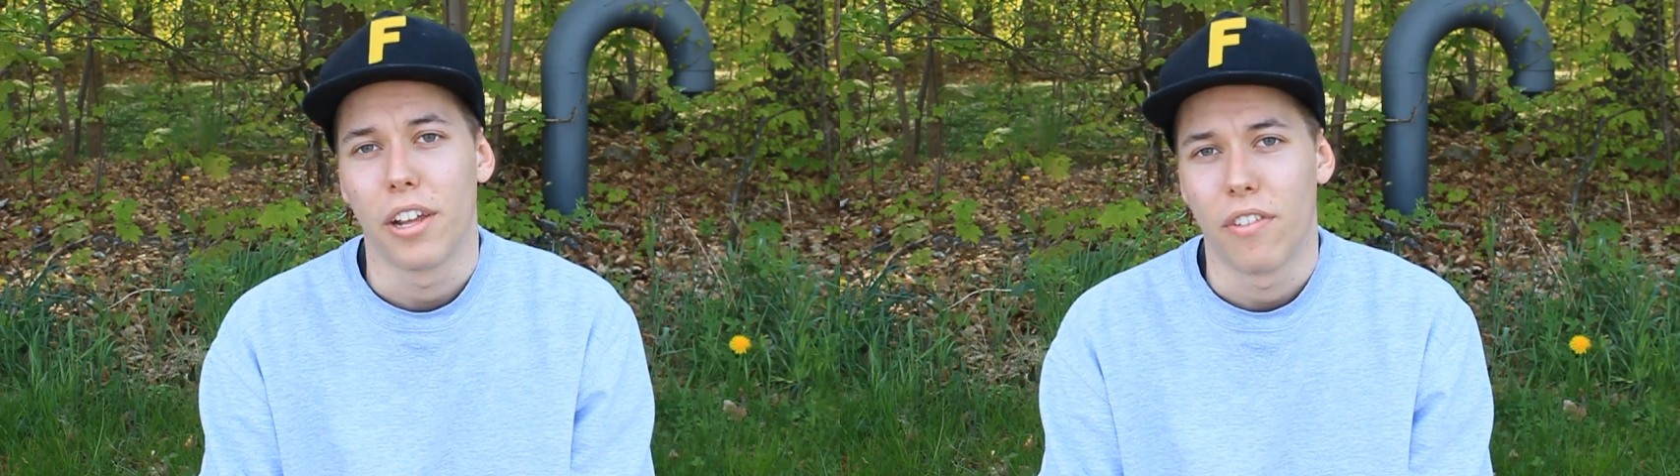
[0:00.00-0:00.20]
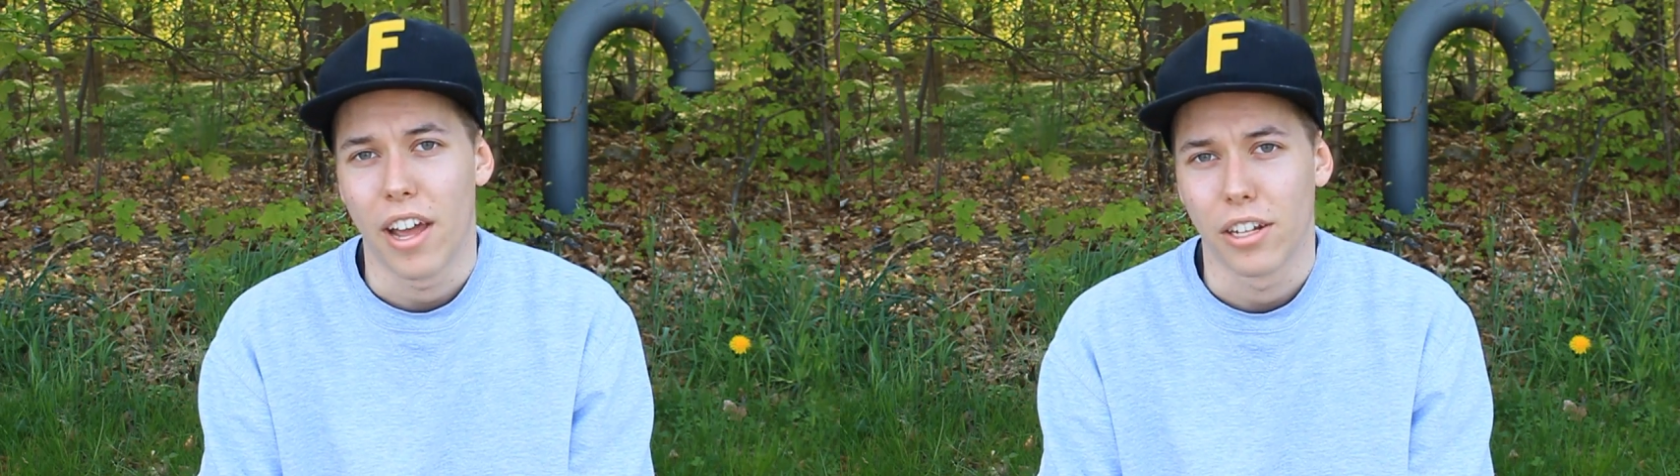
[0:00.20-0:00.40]

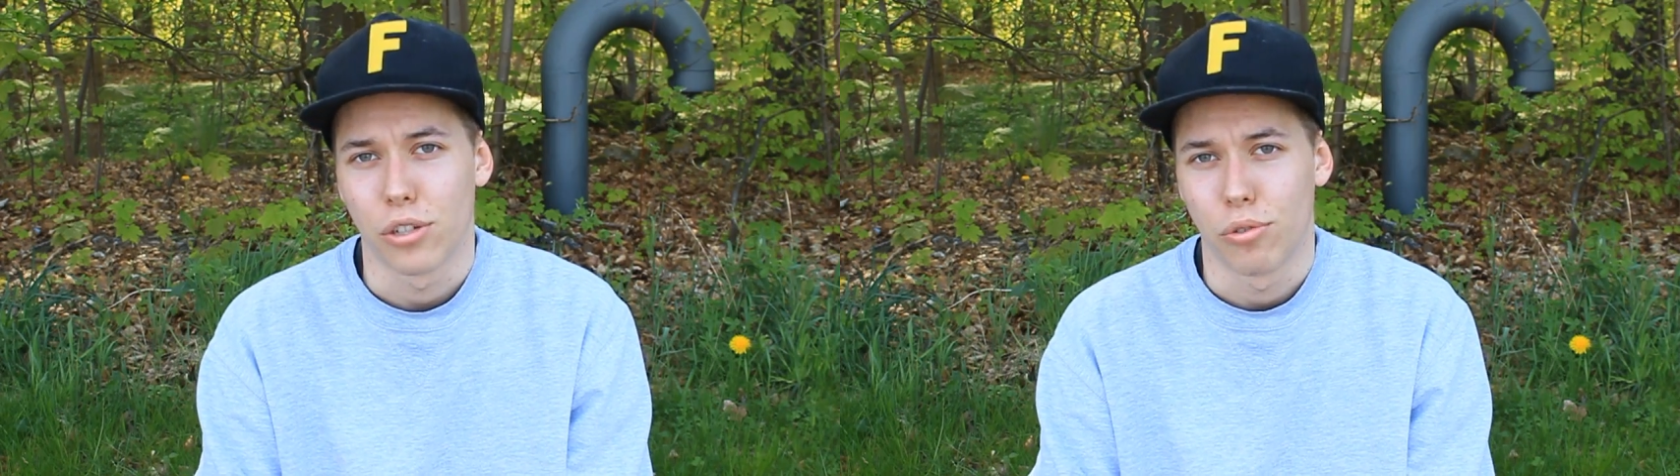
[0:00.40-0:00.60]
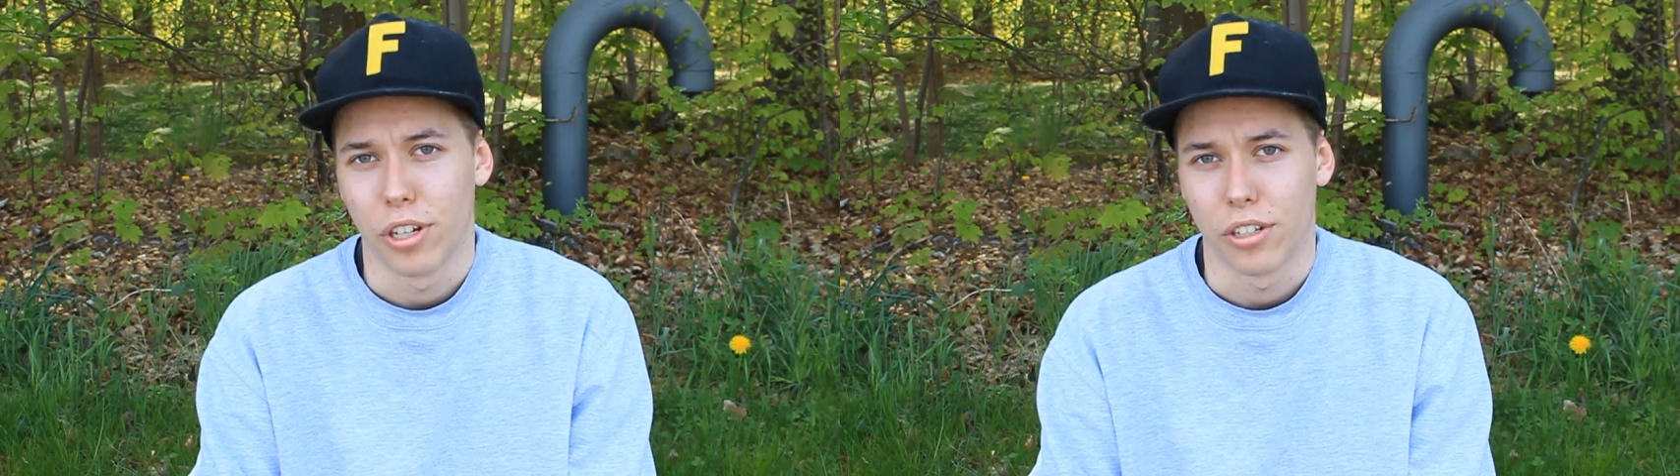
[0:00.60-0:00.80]

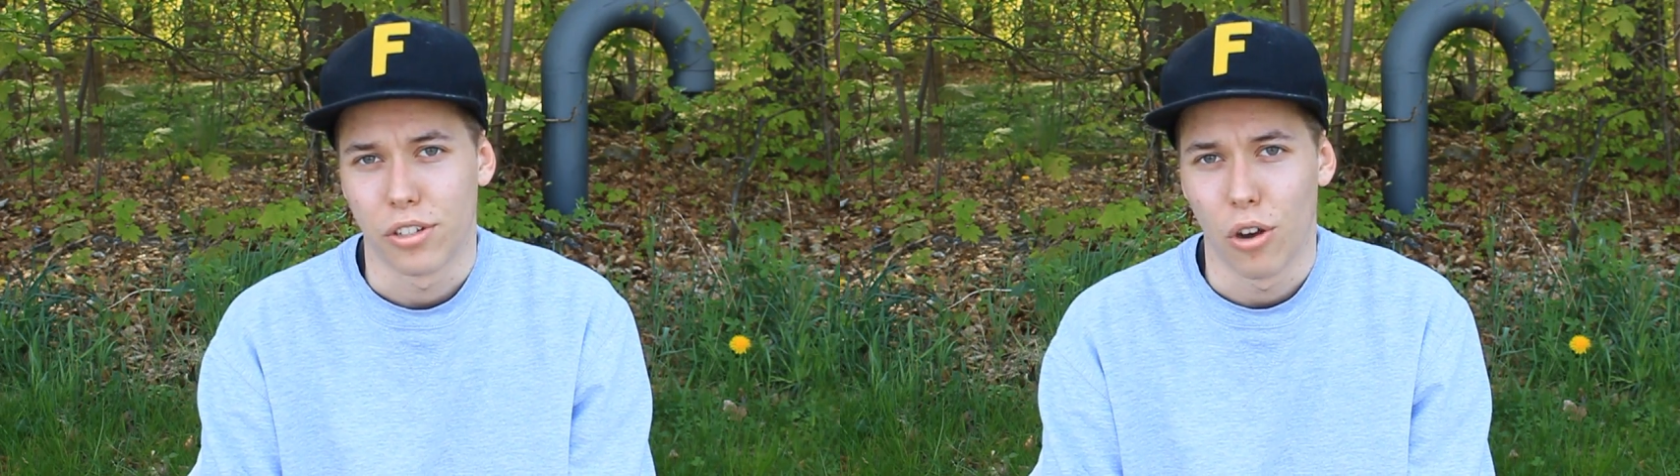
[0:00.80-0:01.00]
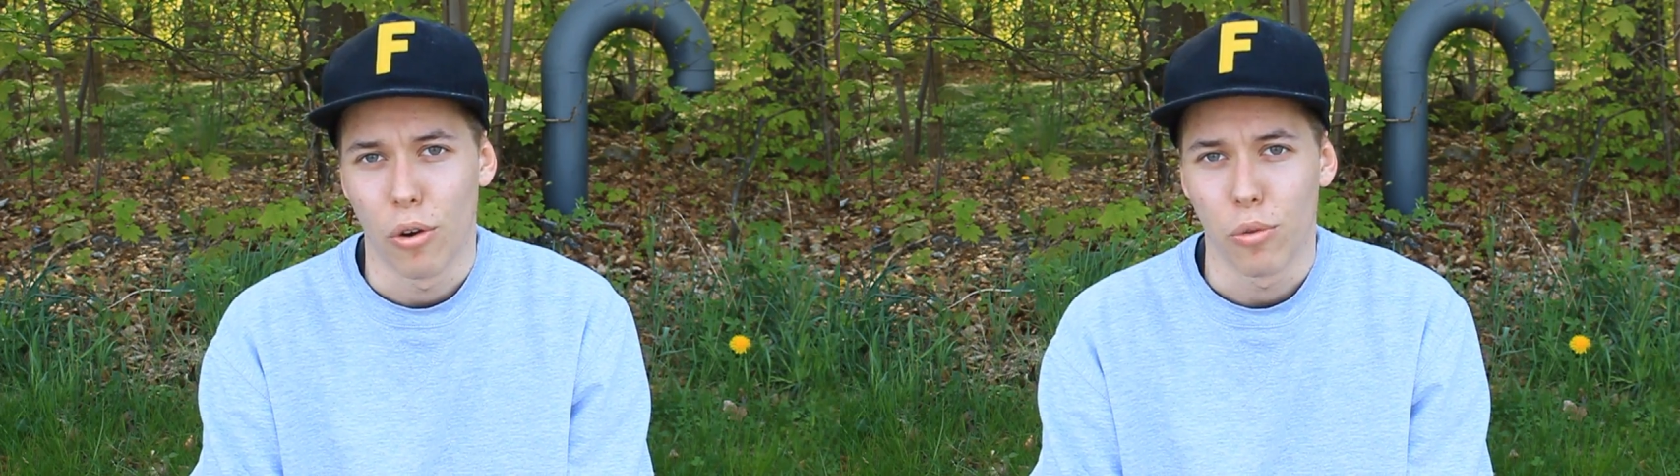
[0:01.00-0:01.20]
advanced trick,
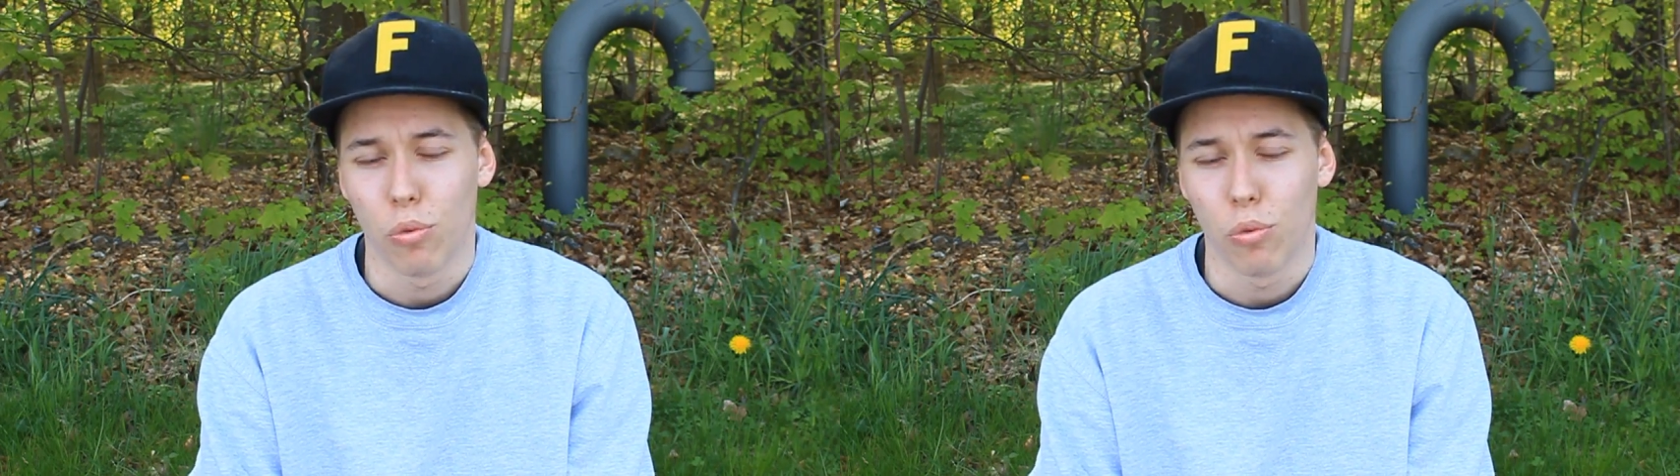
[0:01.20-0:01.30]
so it